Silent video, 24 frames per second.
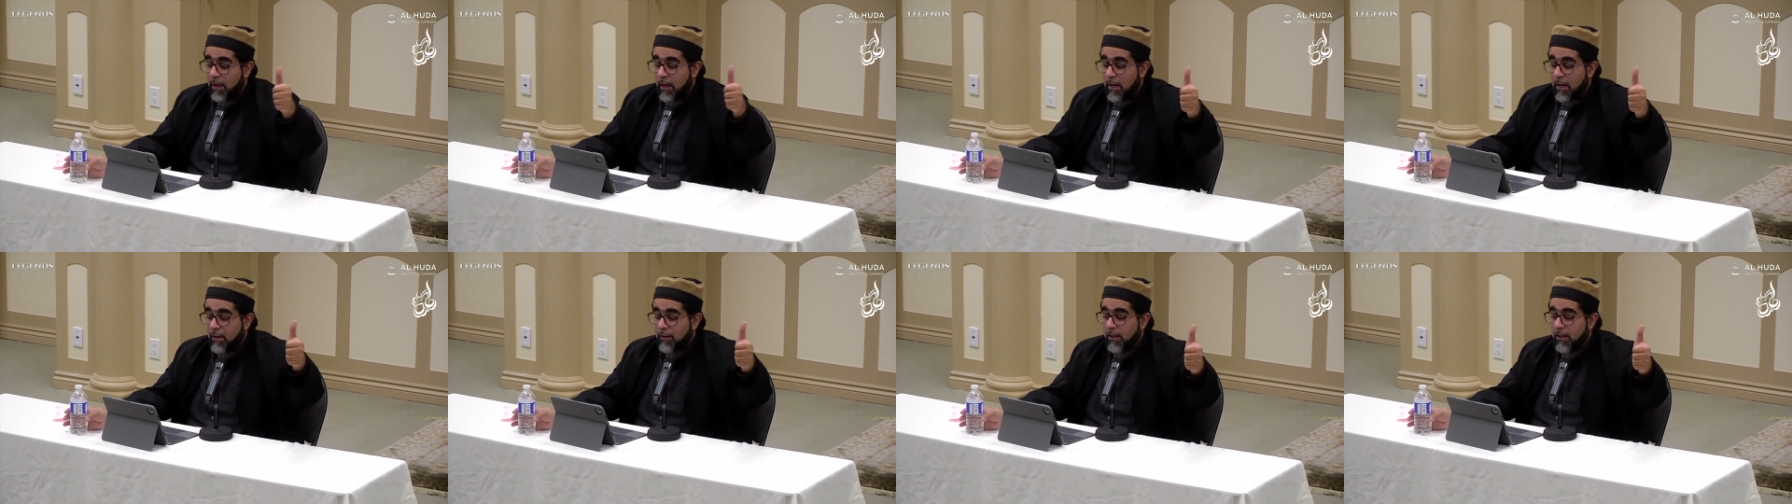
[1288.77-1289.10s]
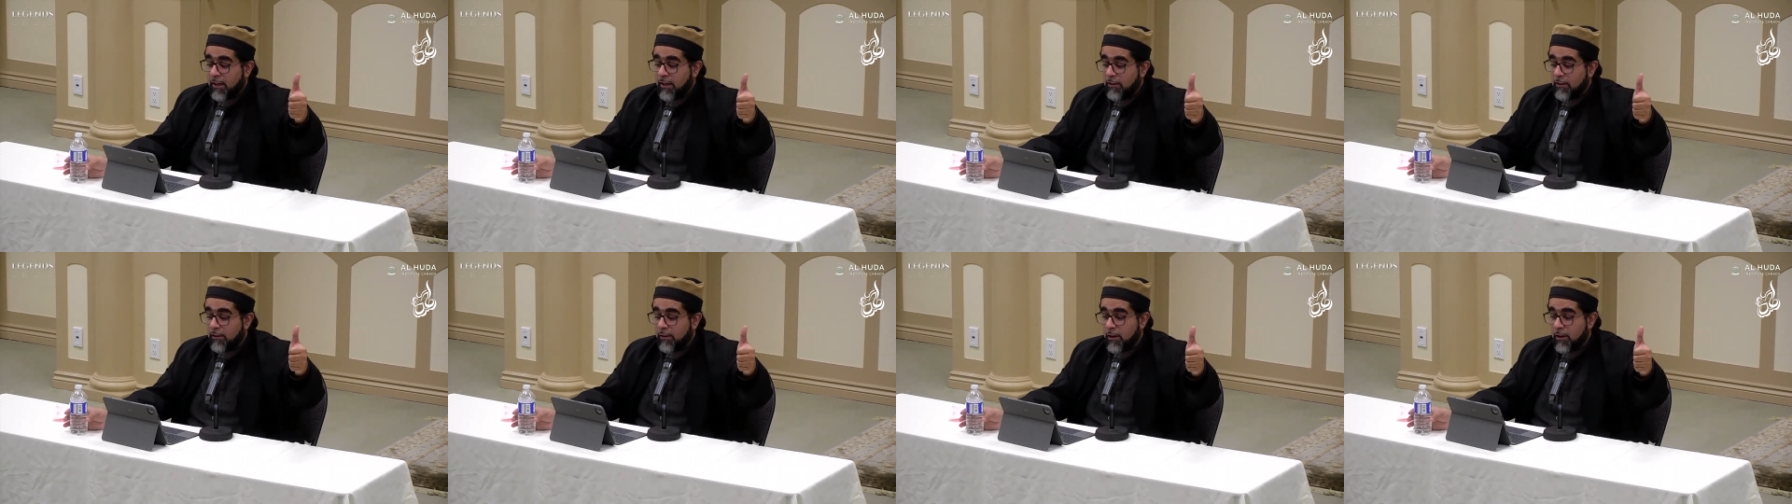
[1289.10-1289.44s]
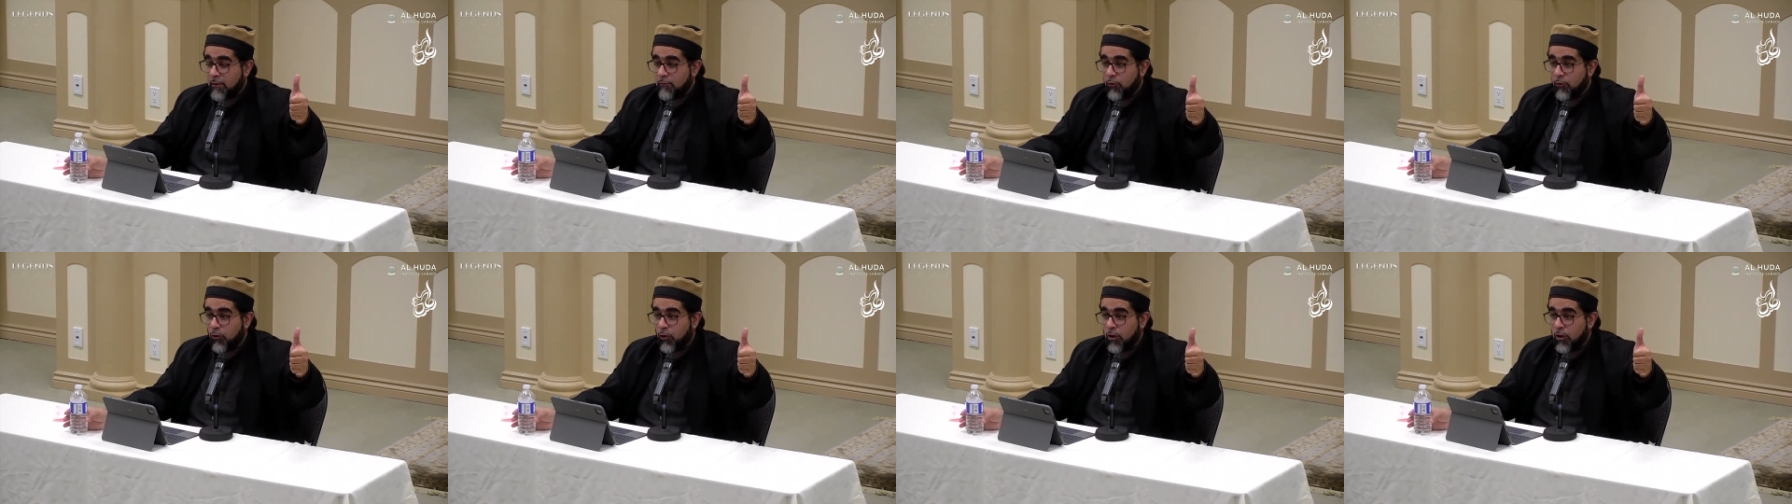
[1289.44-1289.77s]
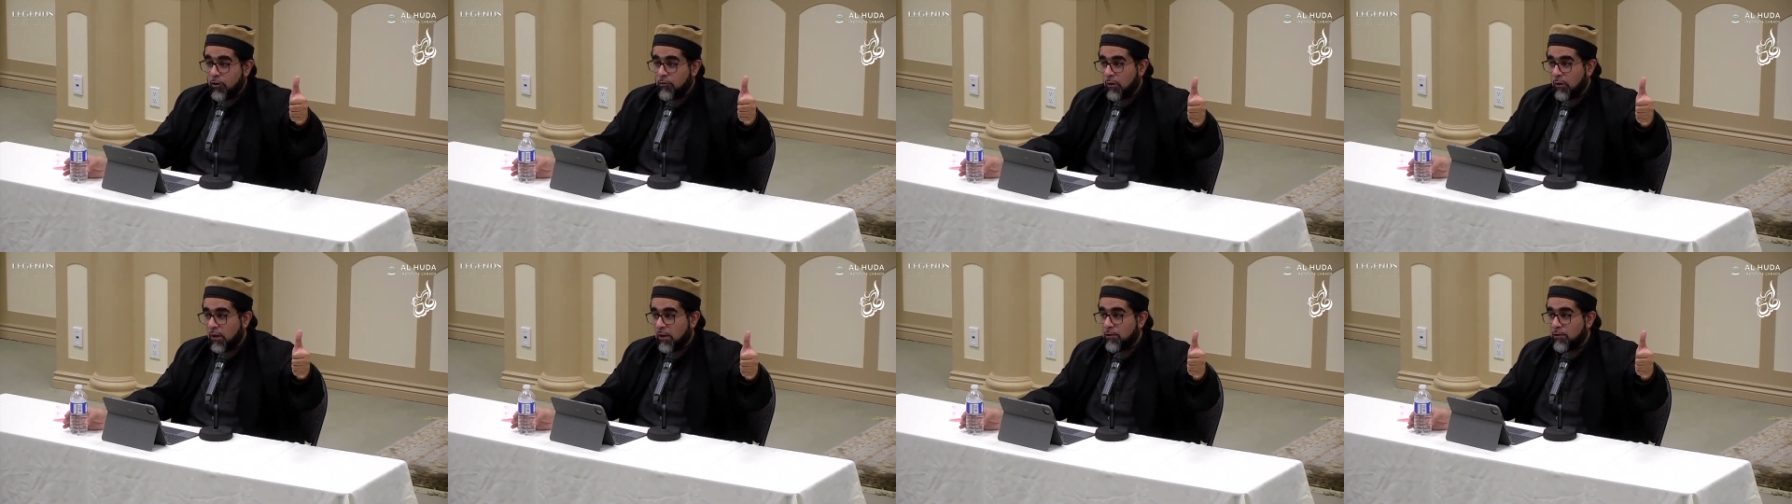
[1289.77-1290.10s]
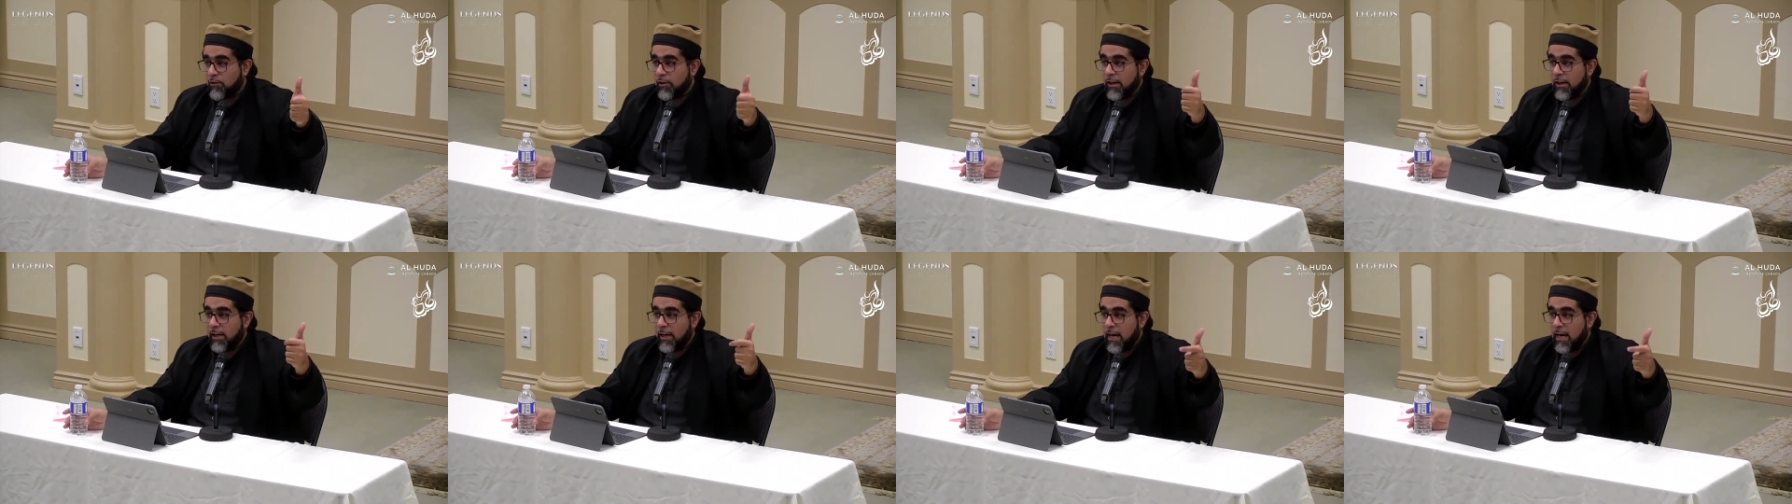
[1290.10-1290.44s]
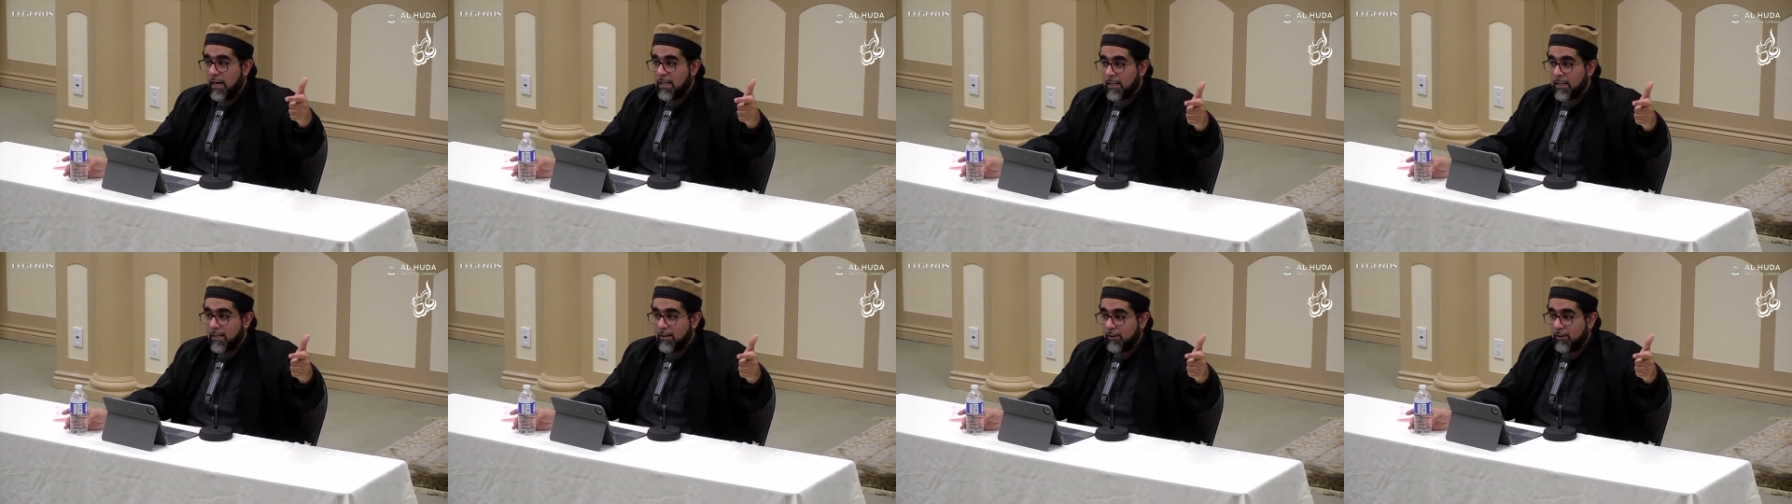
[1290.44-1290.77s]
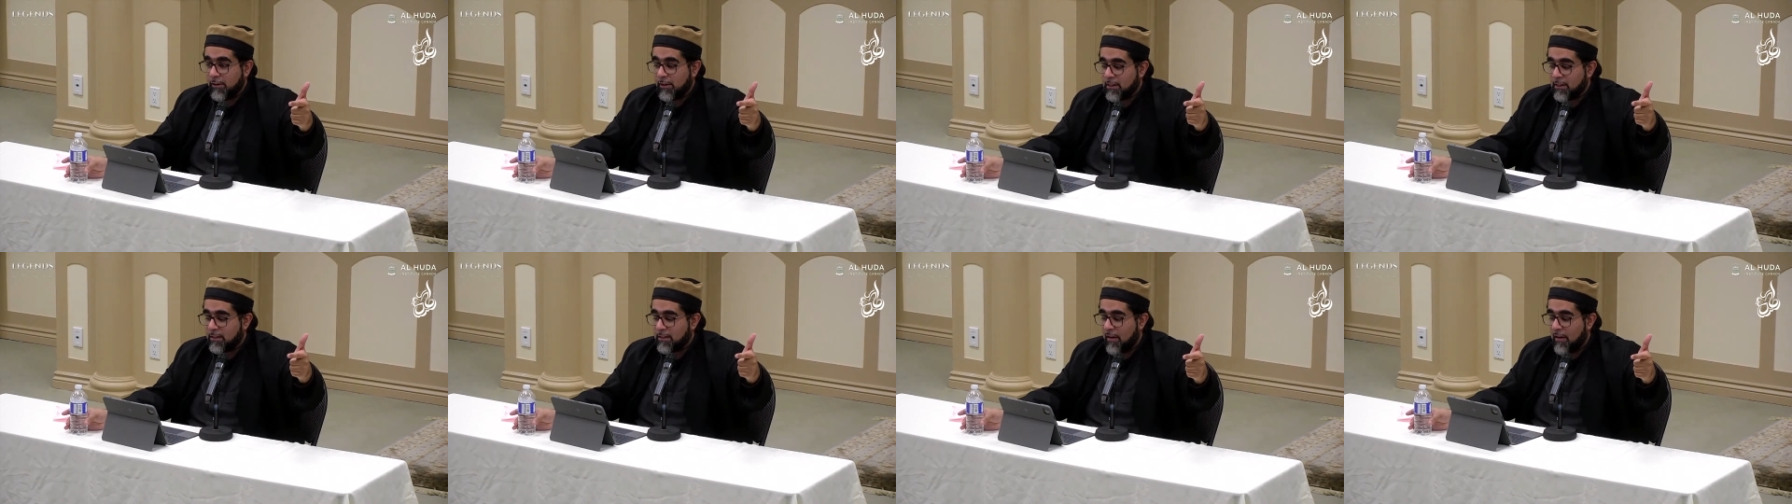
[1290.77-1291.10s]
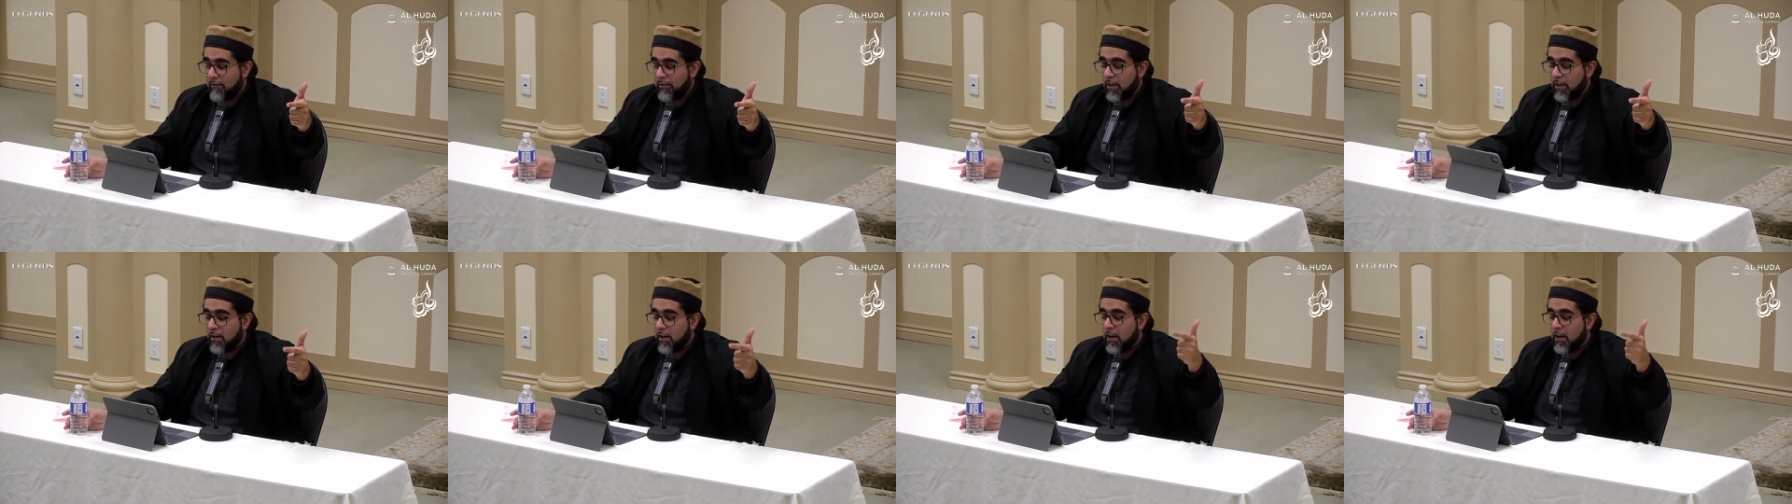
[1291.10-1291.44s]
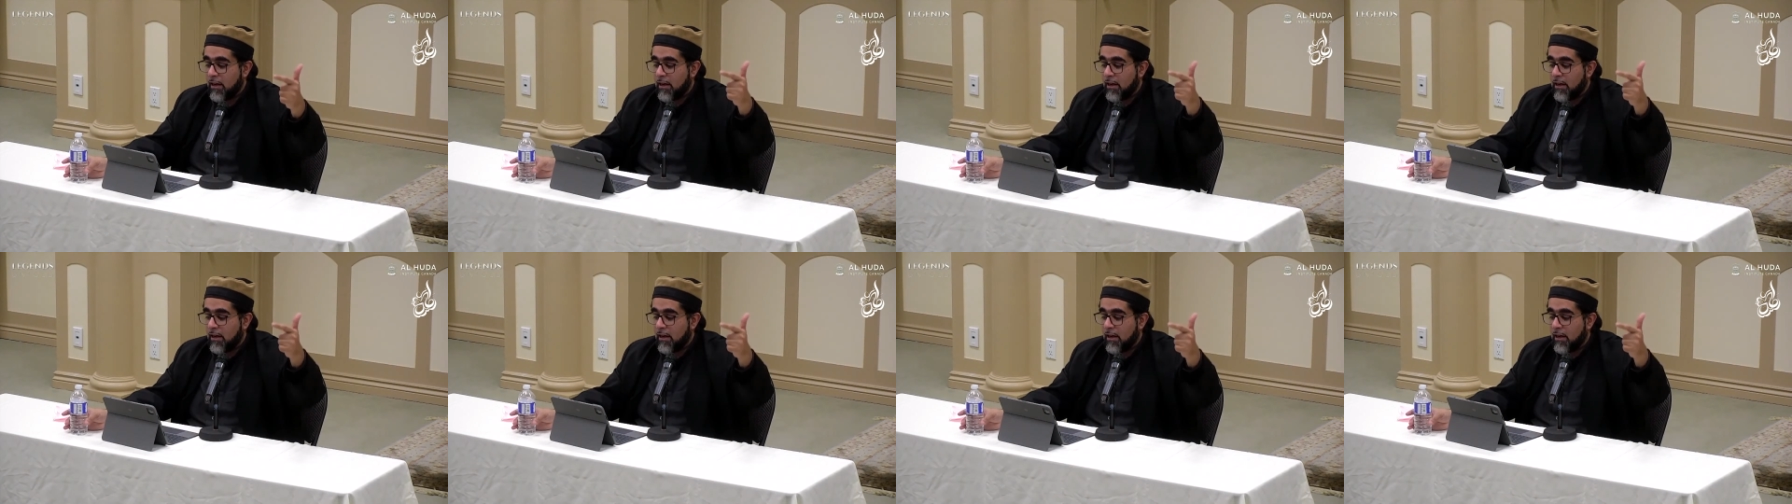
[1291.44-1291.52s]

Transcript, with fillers: 1834, one treaty, 1837.